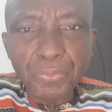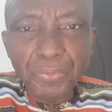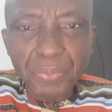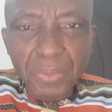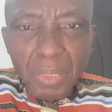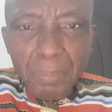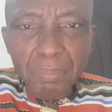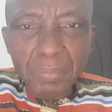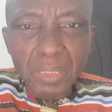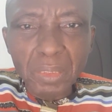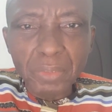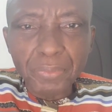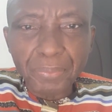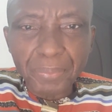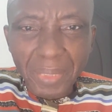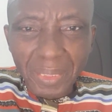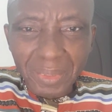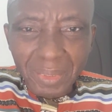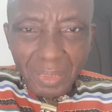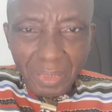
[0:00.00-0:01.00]
Femi
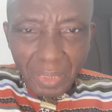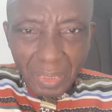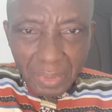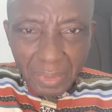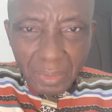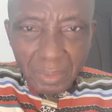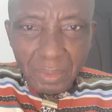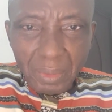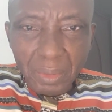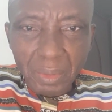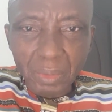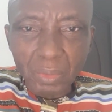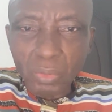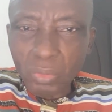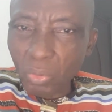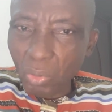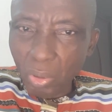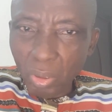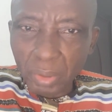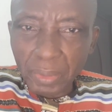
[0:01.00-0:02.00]
Fani Kayode
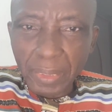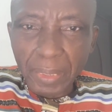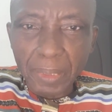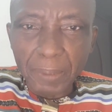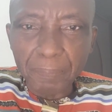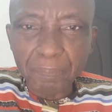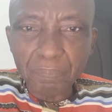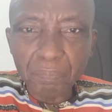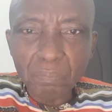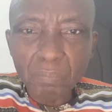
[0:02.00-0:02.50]
to order.